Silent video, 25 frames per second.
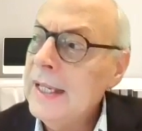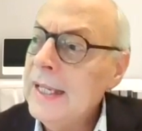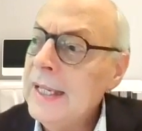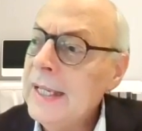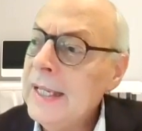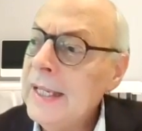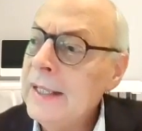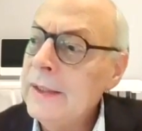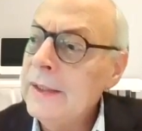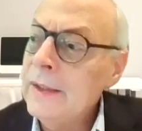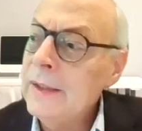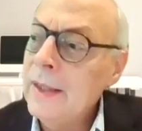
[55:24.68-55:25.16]

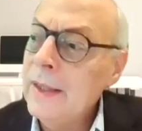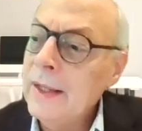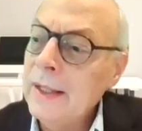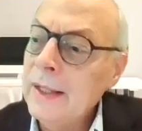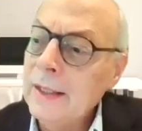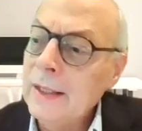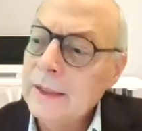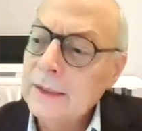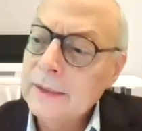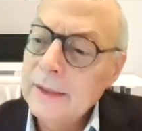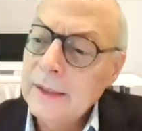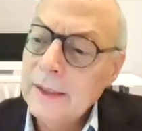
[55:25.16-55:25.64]
in
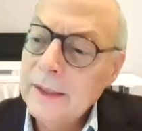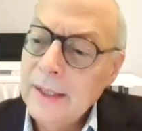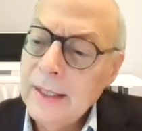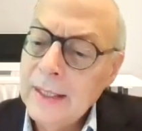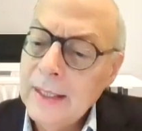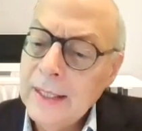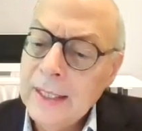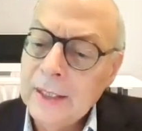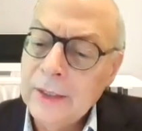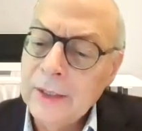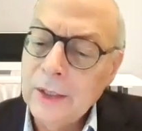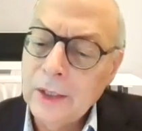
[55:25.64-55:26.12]
the
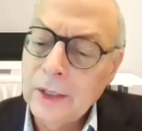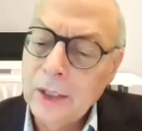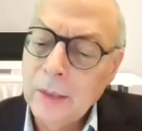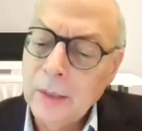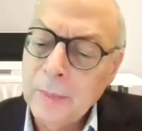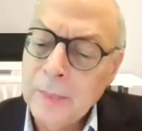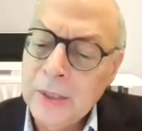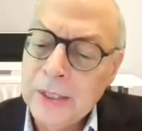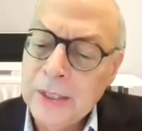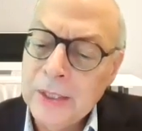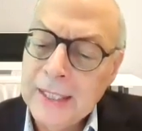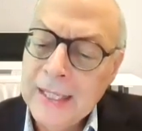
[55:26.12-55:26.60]

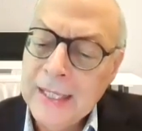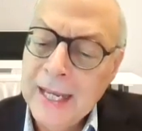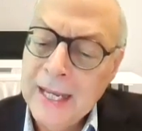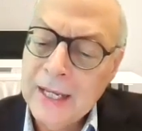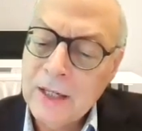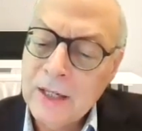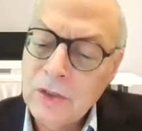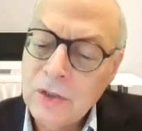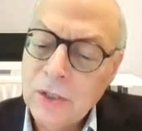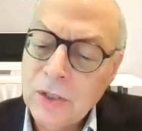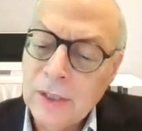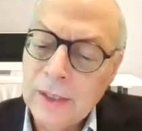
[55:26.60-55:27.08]

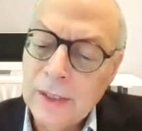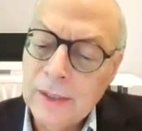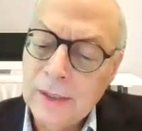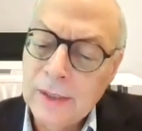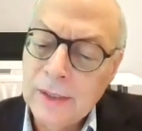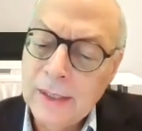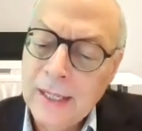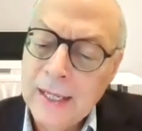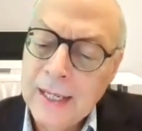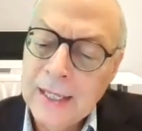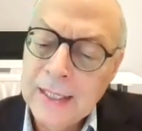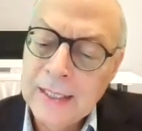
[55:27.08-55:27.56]

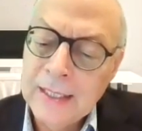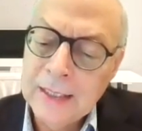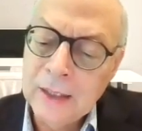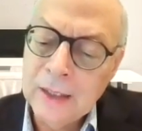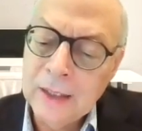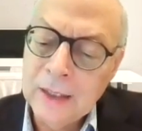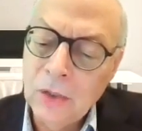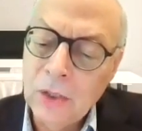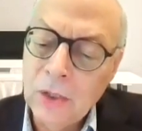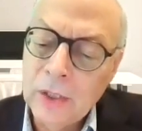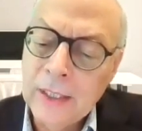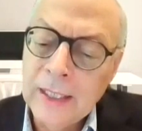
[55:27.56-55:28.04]
communication and
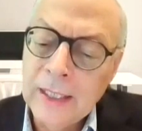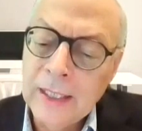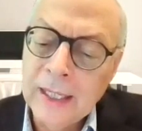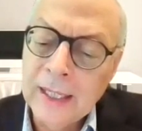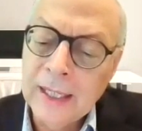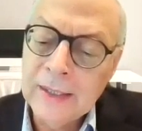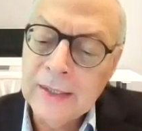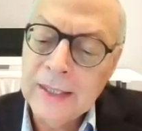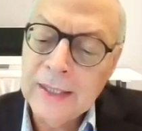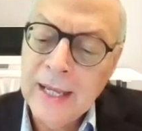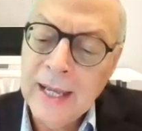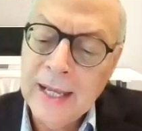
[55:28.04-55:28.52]
in looking
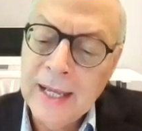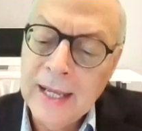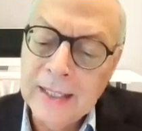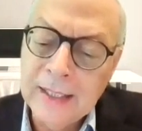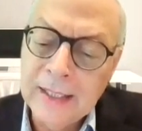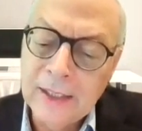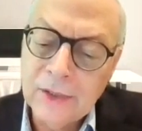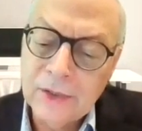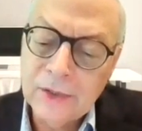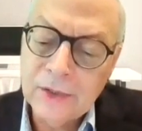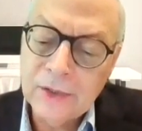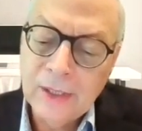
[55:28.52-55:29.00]
at that
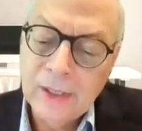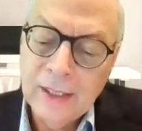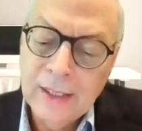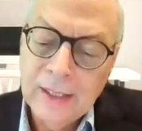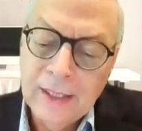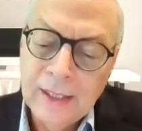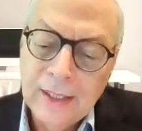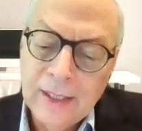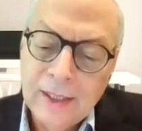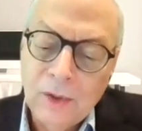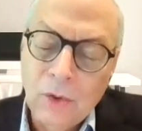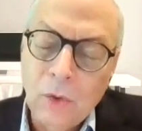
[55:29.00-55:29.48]
is,
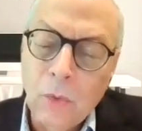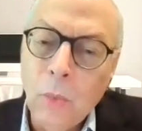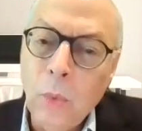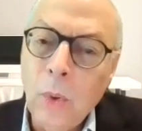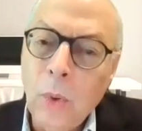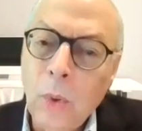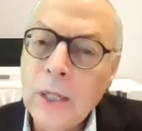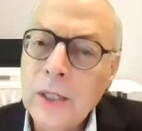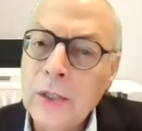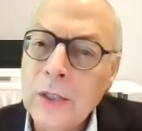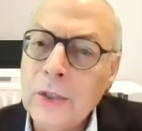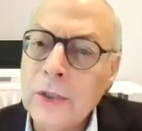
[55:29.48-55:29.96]

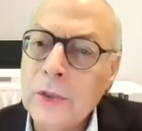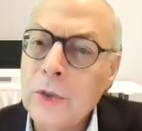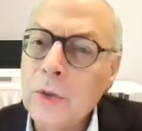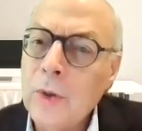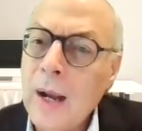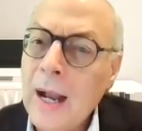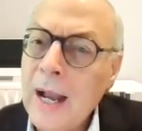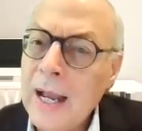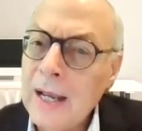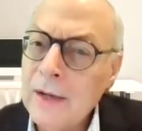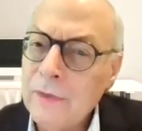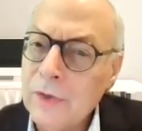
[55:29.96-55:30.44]
what are the
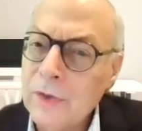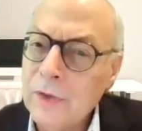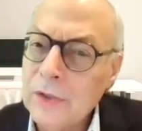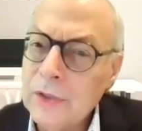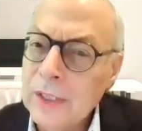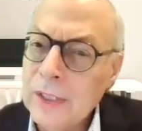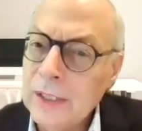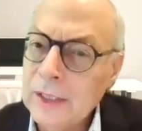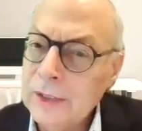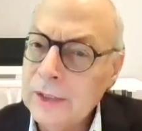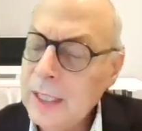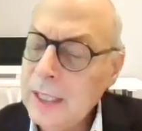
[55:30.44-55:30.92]
drivers?
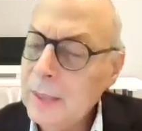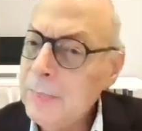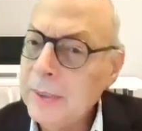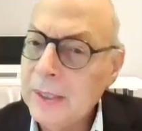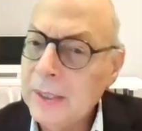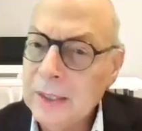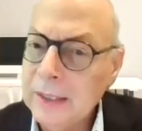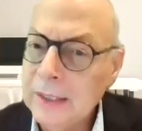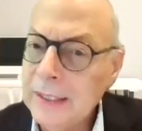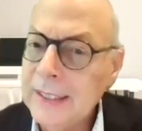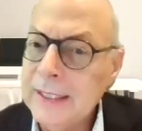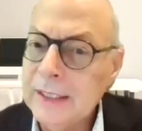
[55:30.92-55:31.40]
And
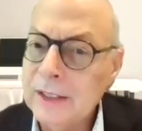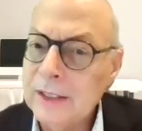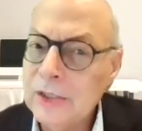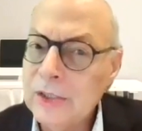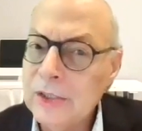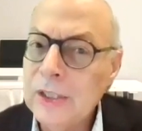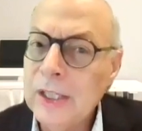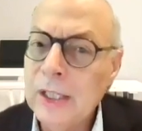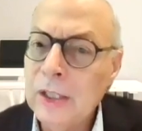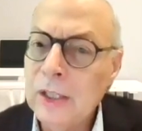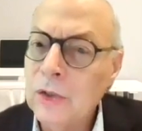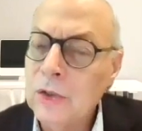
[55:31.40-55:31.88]
typically it's
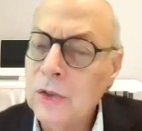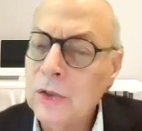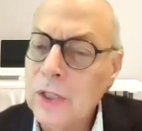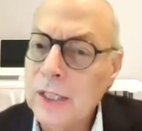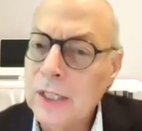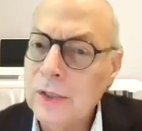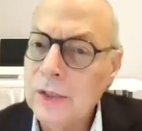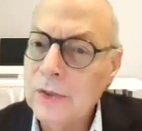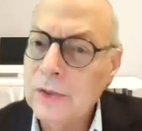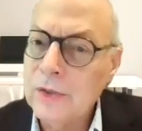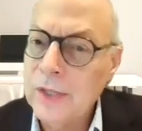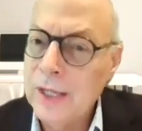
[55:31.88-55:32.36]

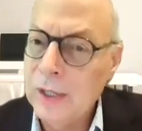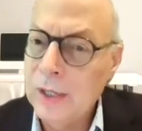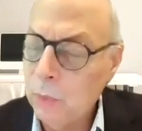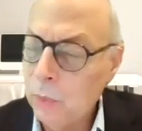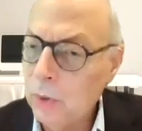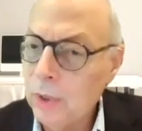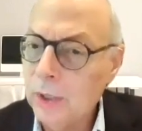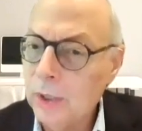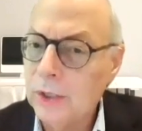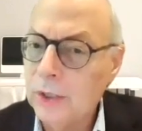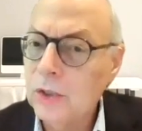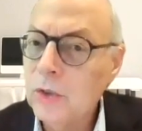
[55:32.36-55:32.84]
synergies that
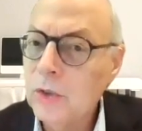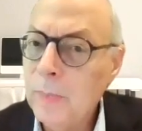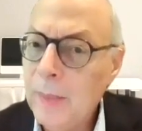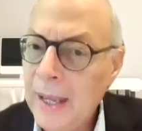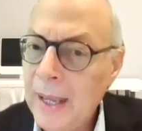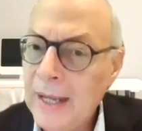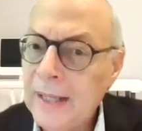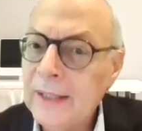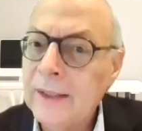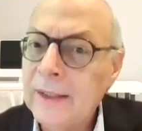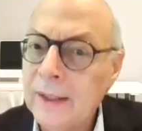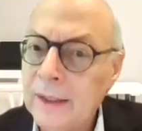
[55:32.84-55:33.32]
were
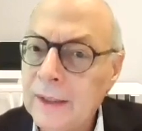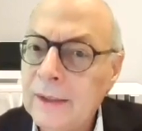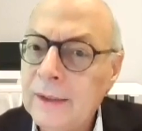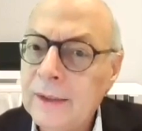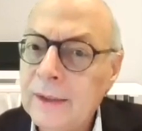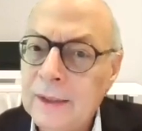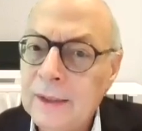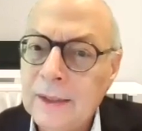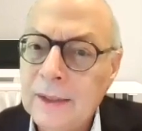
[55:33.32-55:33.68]
expected